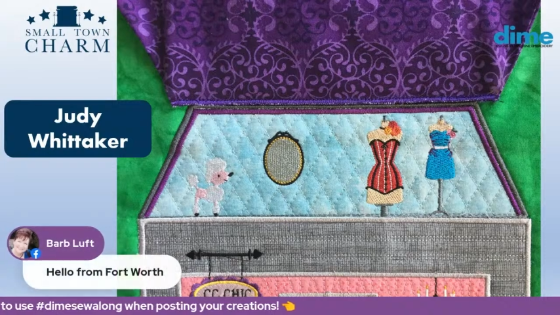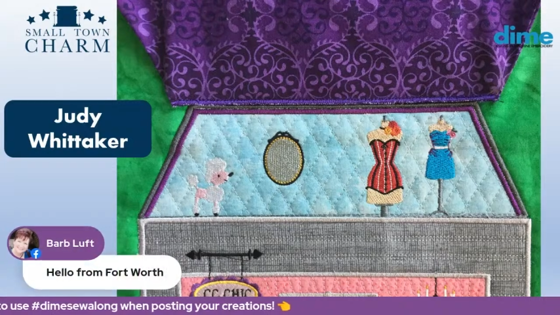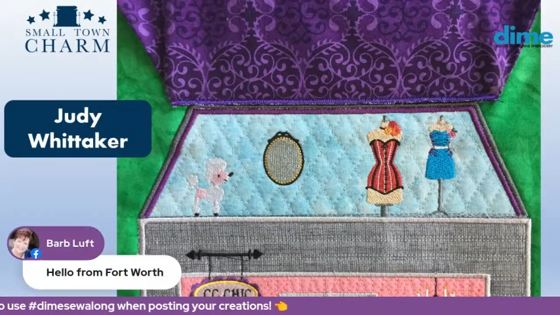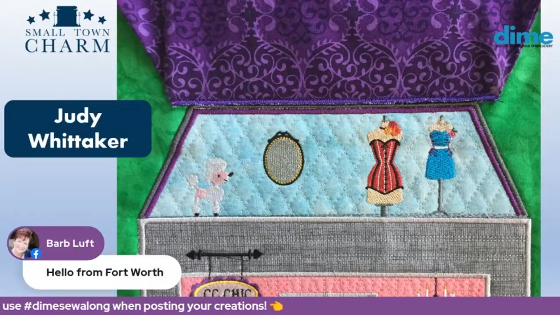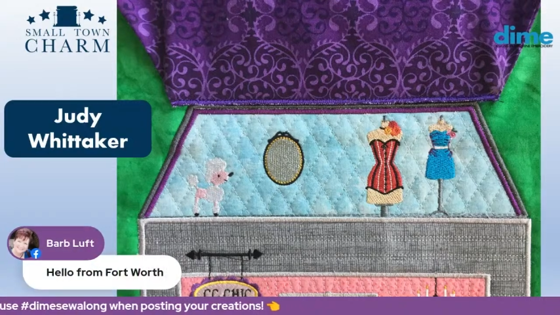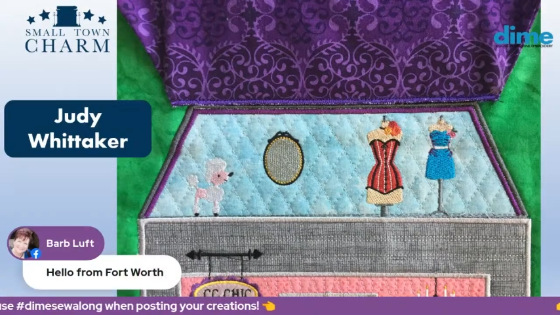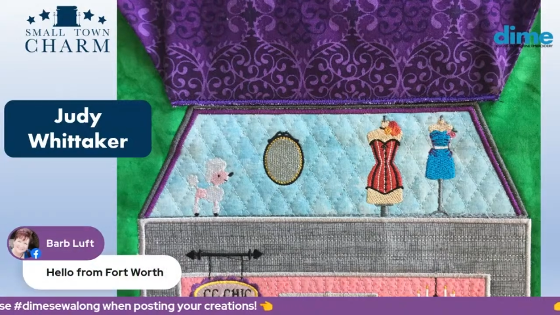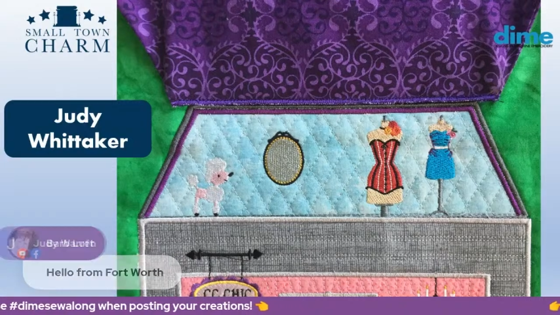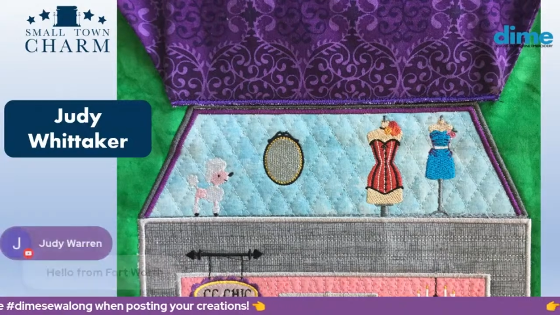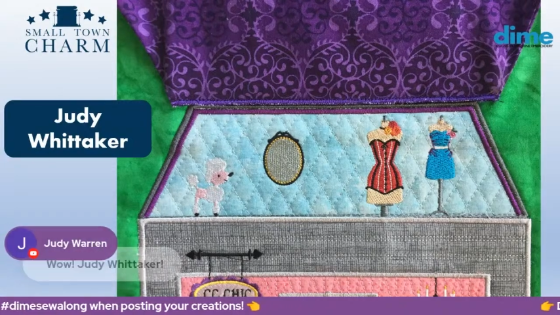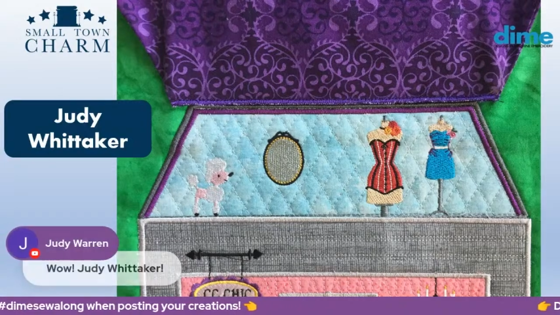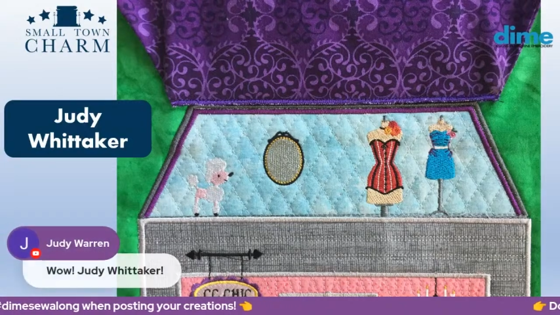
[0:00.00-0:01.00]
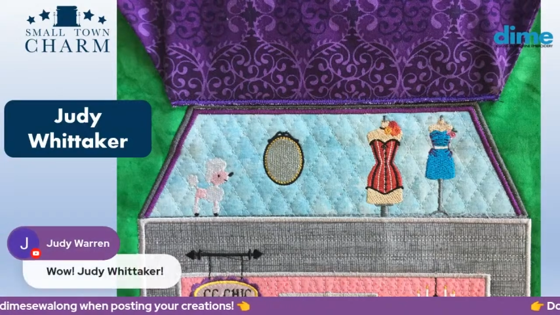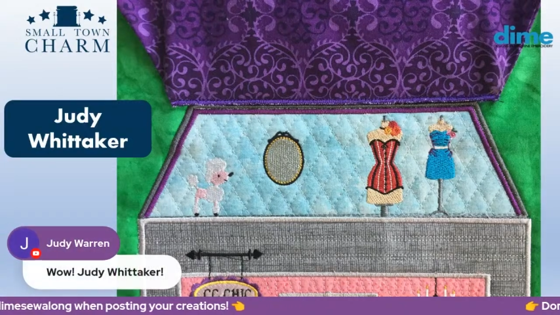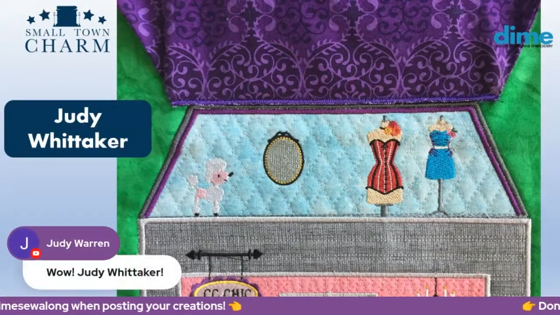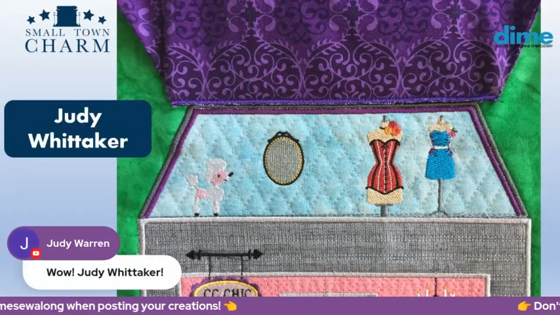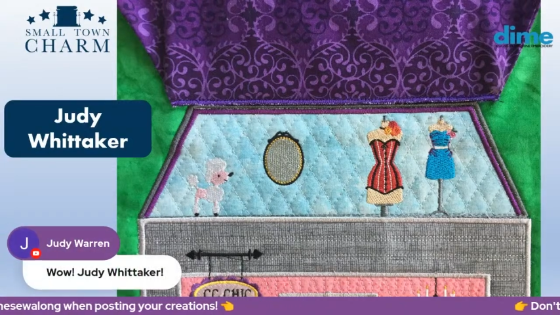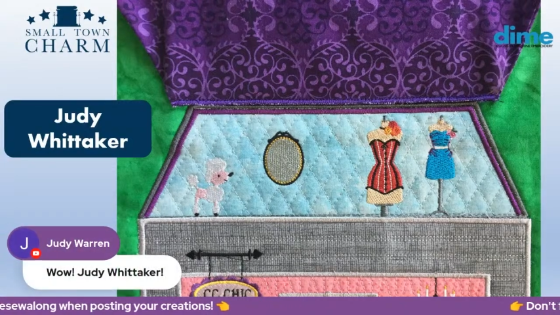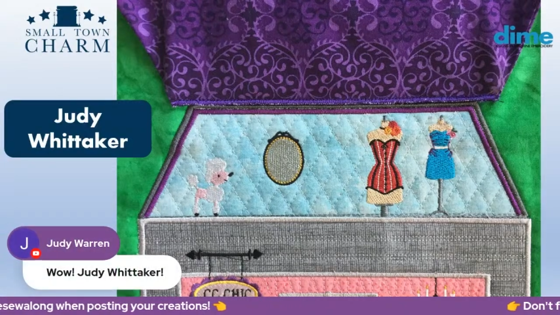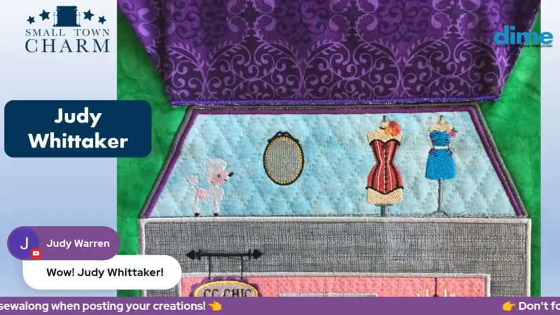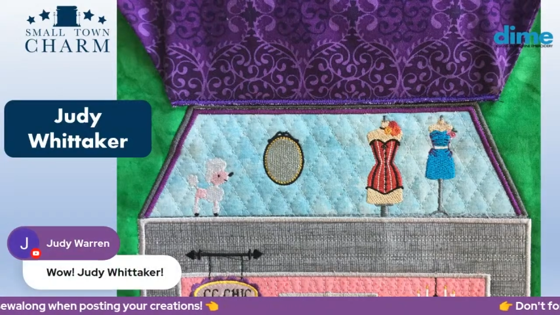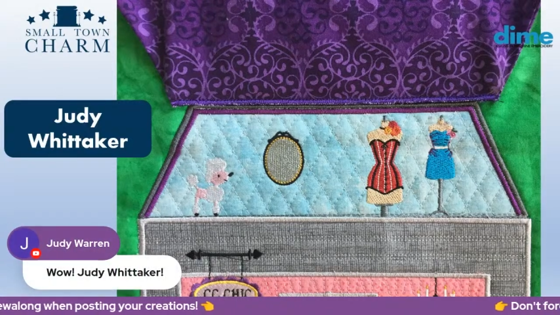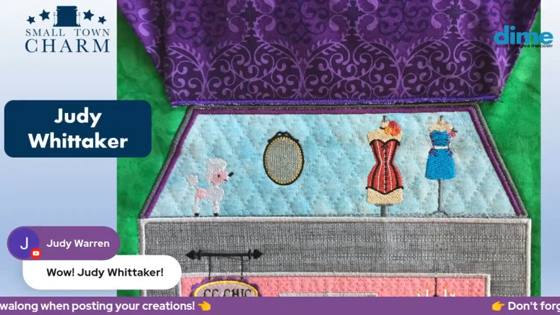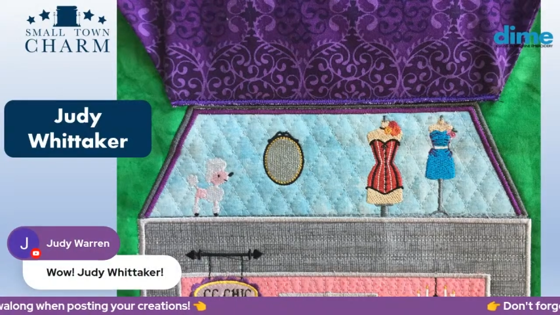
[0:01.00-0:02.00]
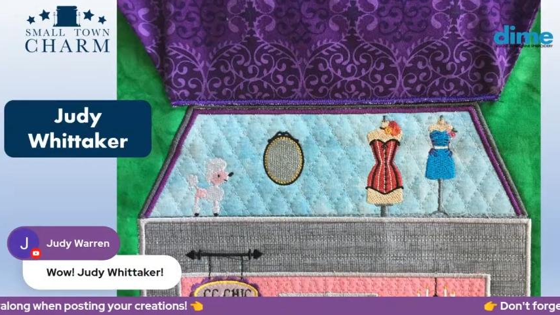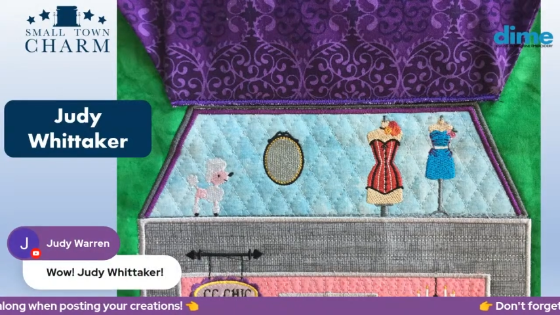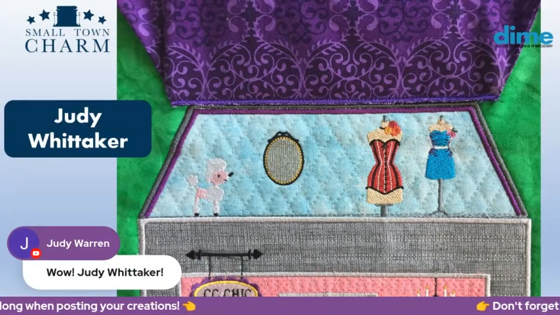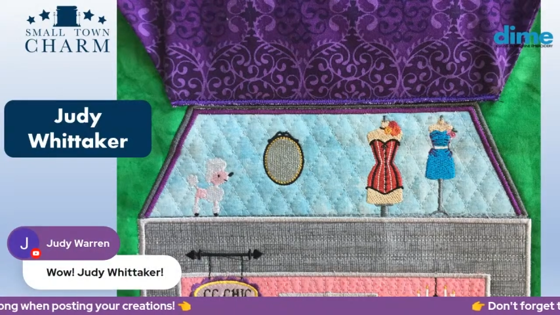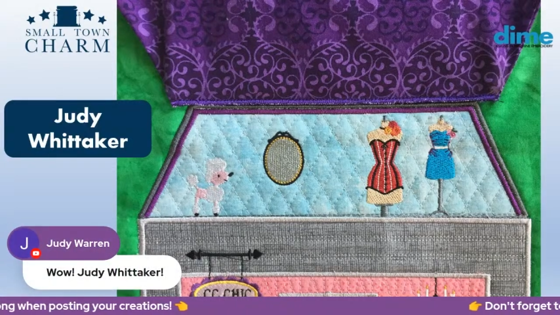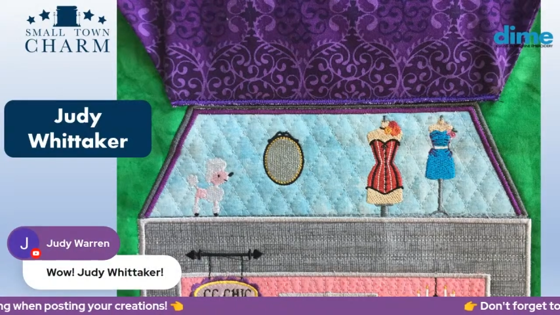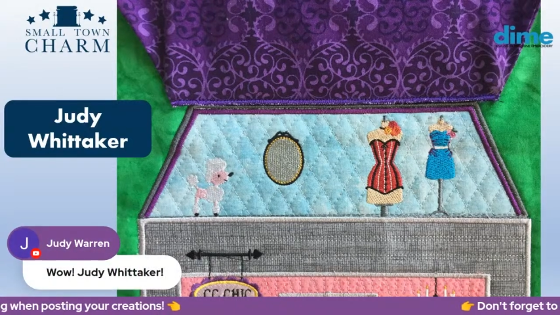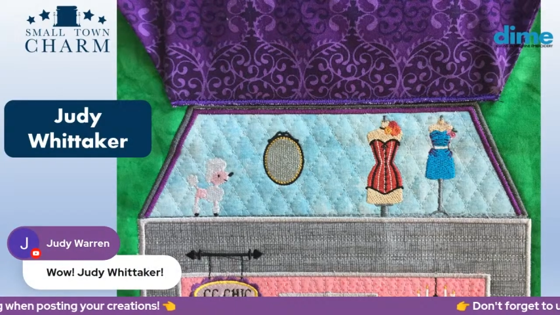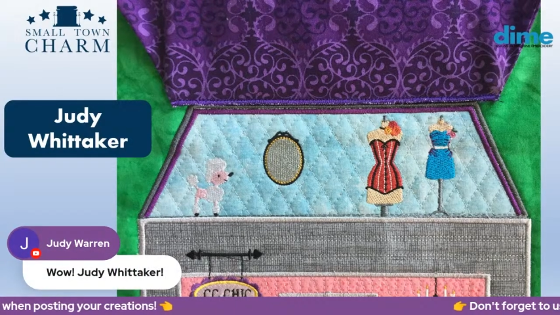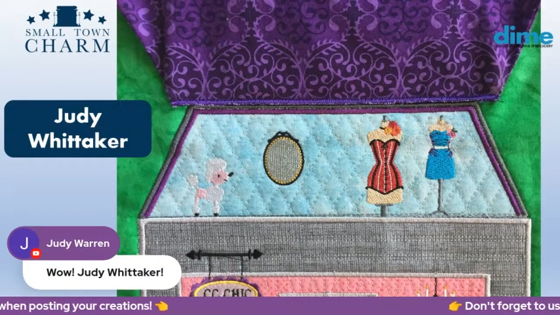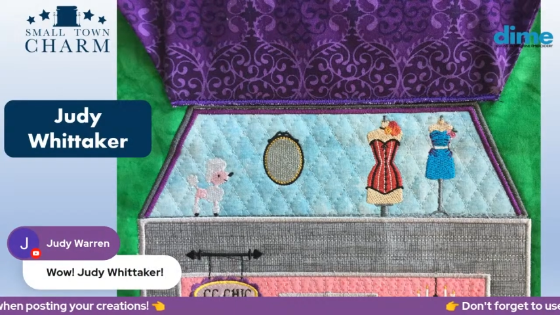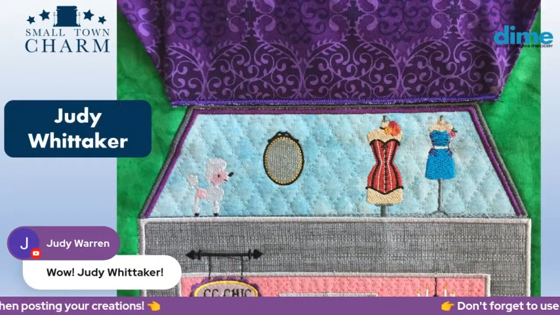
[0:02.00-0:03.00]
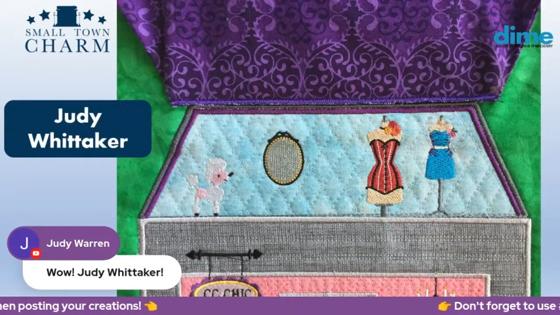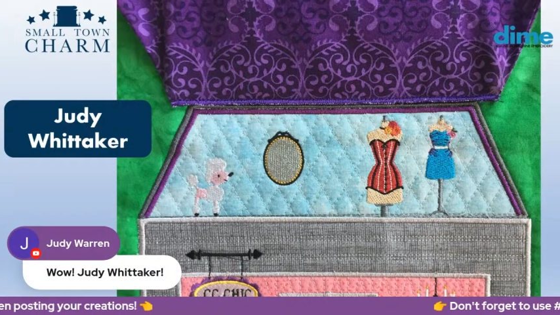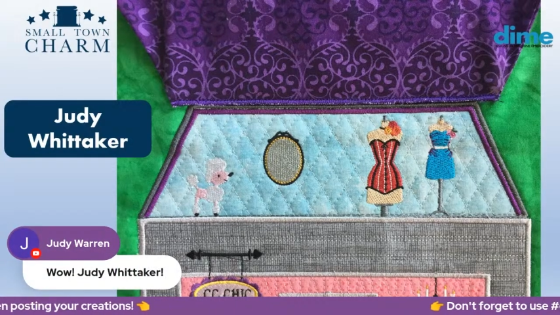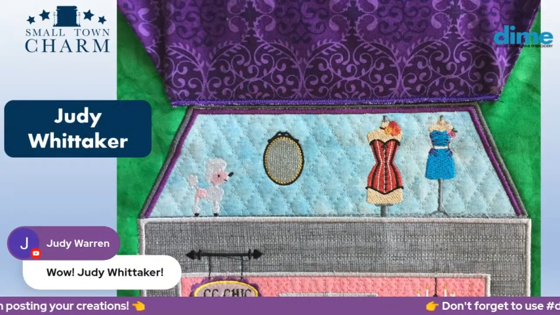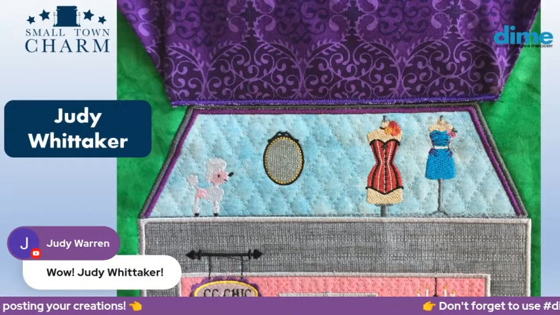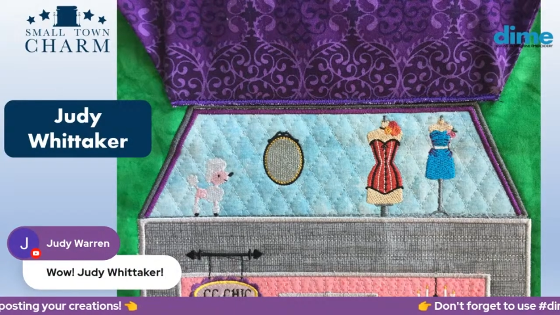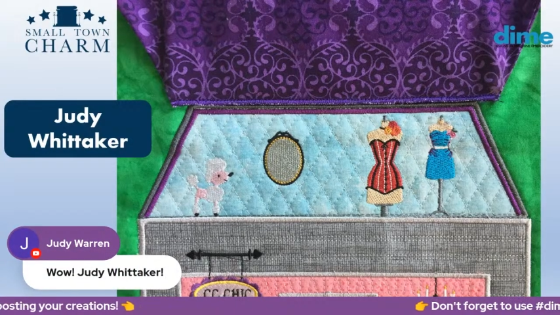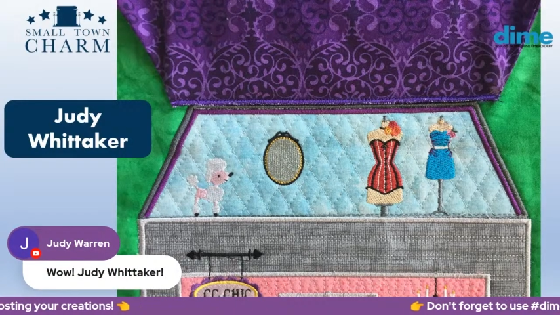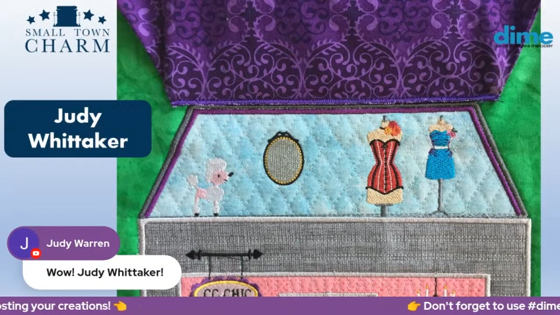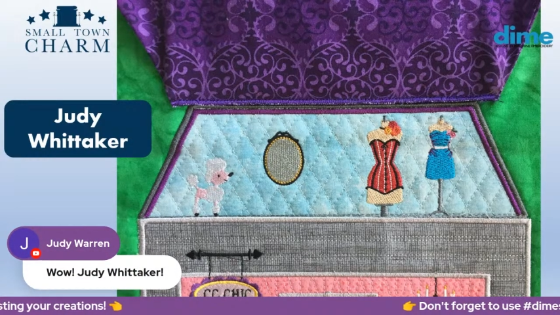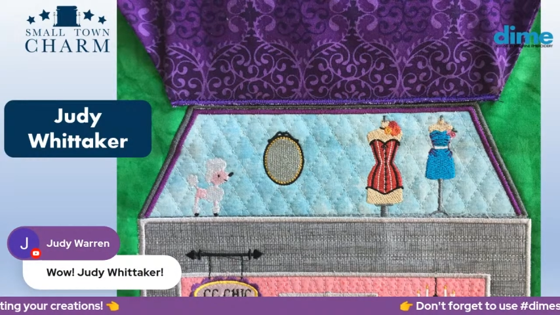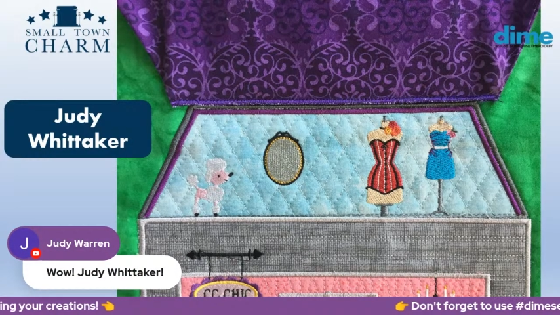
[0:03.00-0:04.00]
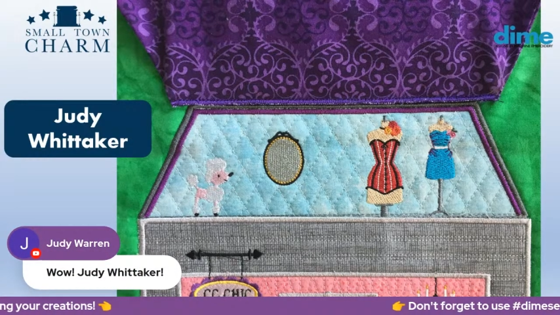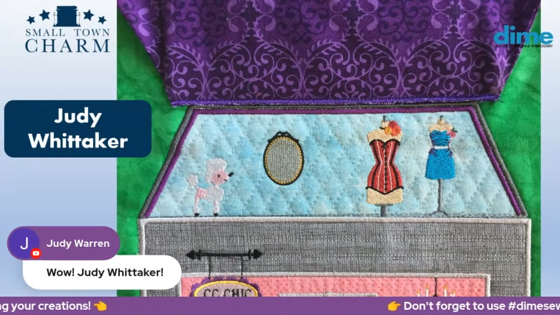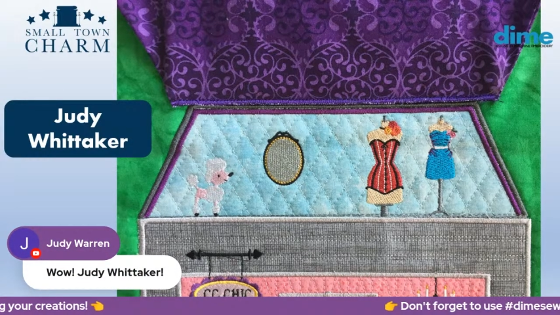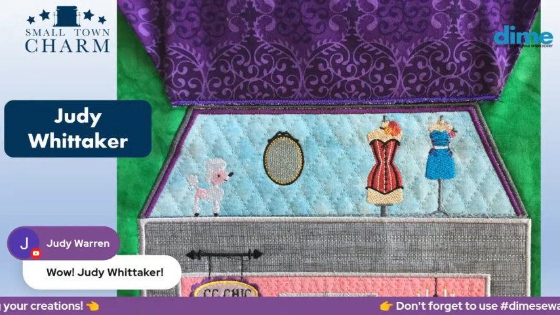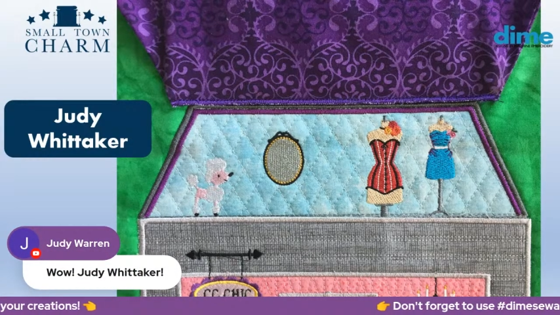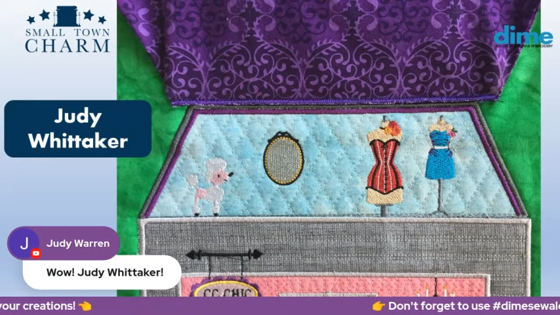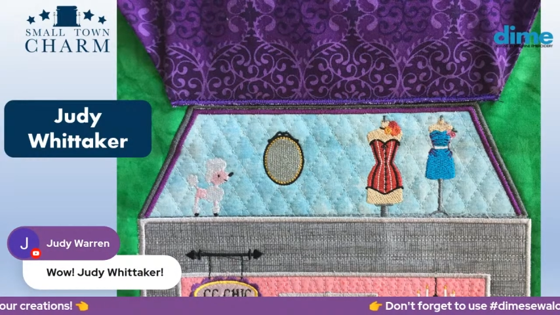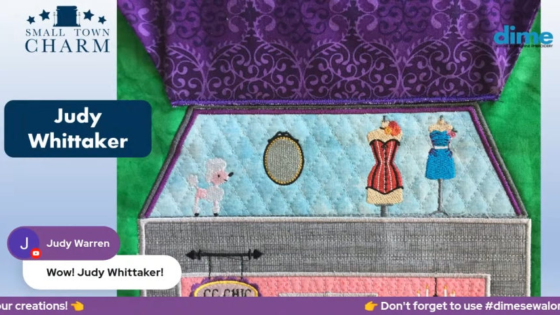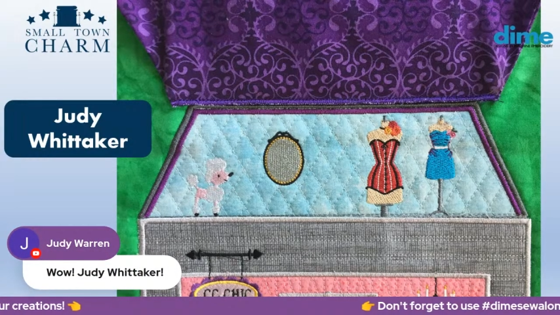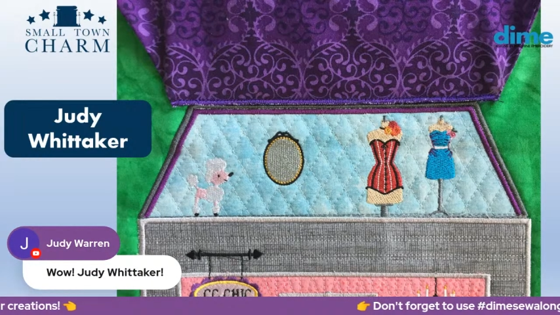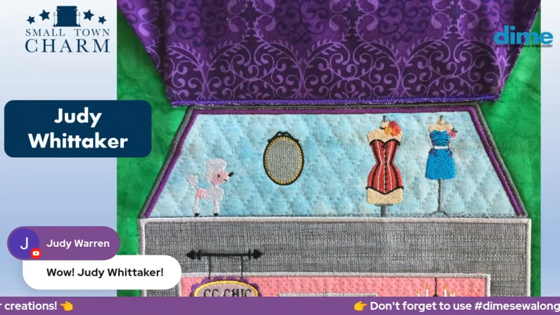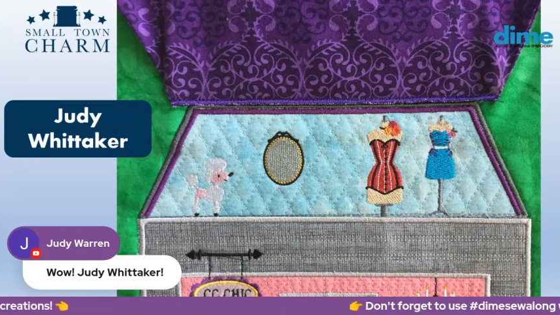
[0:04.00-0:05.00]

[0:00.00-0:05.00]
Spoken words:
(no speaker visible)